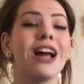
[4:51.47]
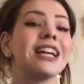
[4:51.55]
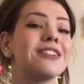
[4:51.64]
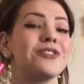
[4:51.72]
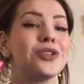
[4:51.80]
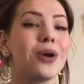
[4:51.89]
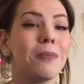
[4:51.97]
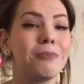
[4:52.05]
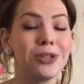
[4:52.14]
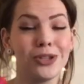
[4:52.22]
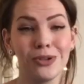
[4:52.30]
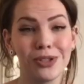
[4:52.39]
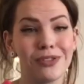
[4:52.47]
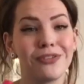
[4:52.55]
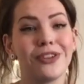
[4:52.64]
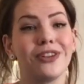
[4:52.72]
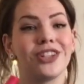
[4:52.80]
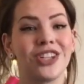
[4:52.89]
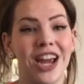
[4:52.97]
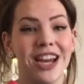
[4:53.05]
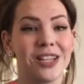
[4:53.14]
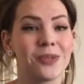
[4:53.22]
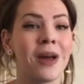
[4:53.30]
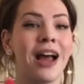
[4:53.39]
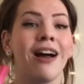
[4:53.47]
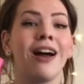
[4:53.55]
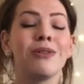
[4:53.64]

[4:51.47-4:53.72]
It gives you a beautiful shine as well.